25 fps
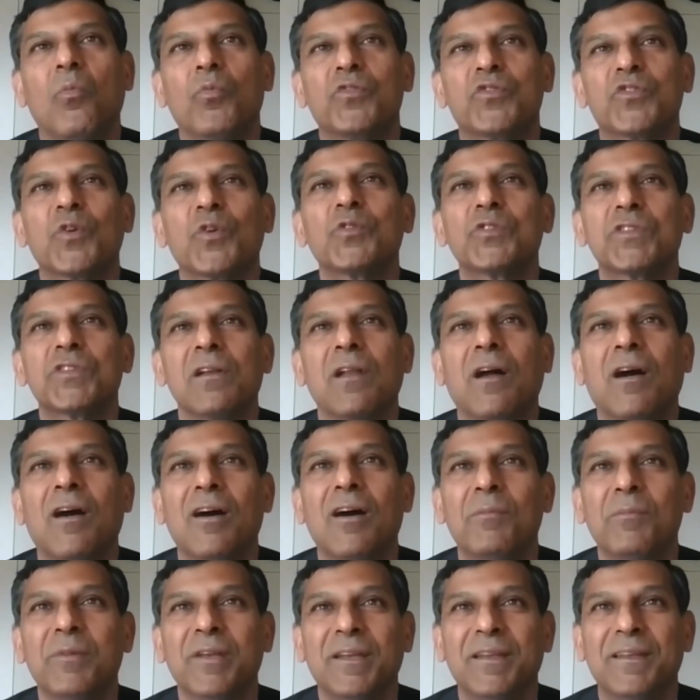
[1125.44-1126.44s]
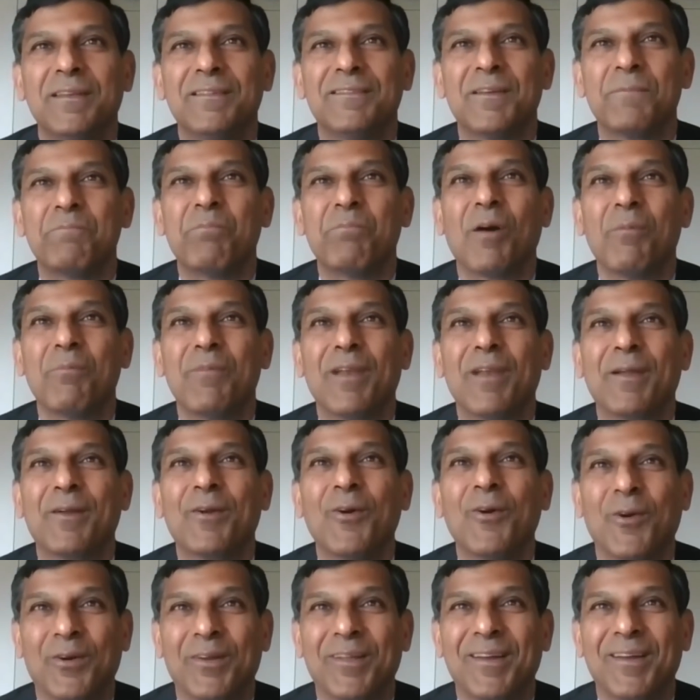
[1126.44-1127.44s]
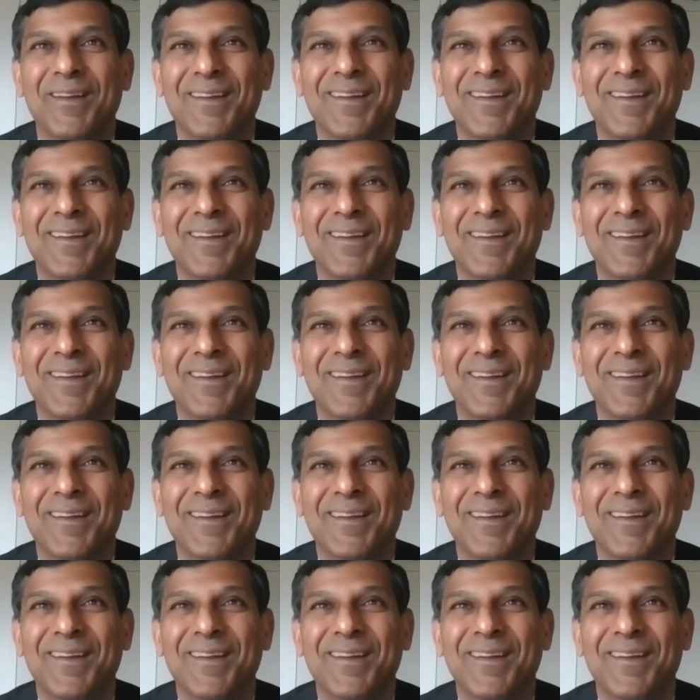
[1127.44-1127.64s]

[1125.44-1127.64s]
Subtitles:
social harmony is a public good.